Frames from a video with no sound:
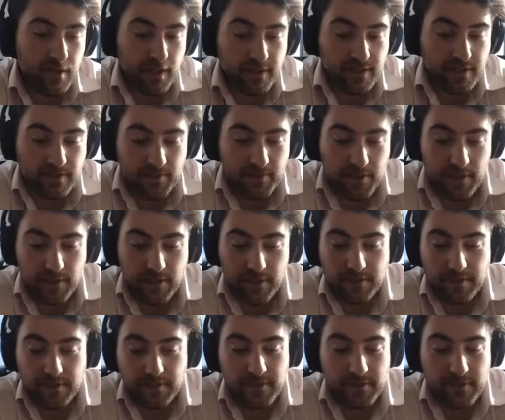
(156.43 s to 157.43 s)
high
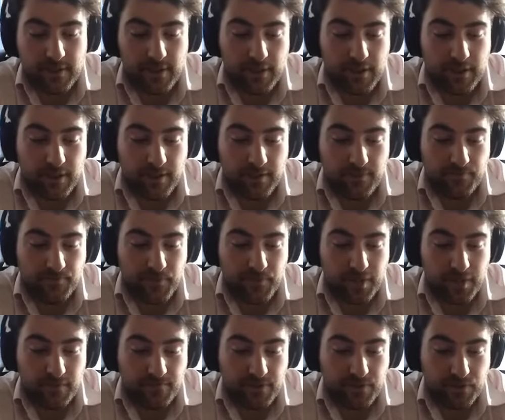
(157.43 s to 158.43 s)
demand um,
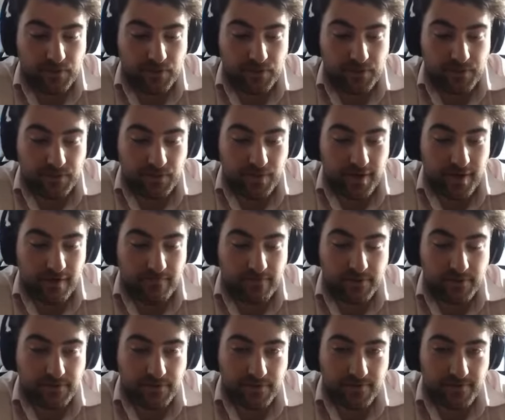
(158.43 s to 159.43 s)
individuals who have
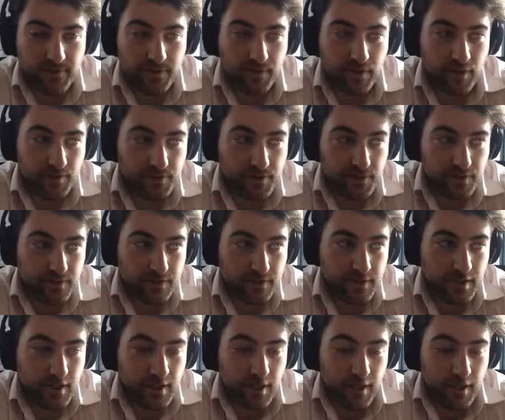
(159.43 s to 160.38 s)
lots of other options,